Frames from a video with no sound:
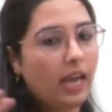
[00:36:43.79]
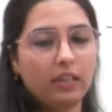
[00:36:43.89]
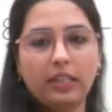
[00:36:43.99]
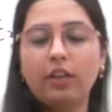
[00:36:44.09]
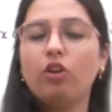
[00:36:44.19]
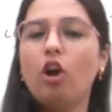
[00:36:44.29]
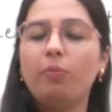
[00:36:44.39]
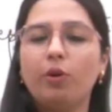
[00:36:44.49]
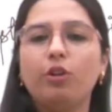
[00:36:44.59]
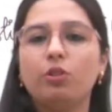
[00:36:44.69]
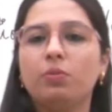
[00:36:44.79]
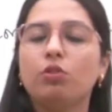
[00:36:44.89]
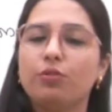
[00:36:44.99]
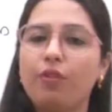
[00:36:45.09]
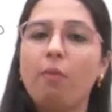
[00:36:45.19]
I cannot produce
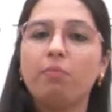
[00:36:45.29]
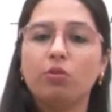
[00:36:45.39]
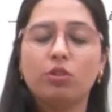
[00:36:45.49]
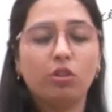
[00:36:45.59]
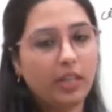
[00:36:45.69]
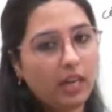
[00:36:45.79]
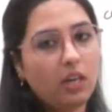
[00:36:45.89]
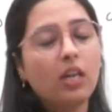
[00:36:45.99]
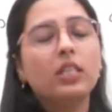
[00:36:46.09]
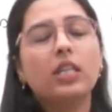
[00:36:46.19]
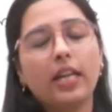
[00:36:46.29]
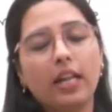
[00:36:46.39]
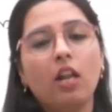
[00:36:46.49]
mules from mules, so they are sterile.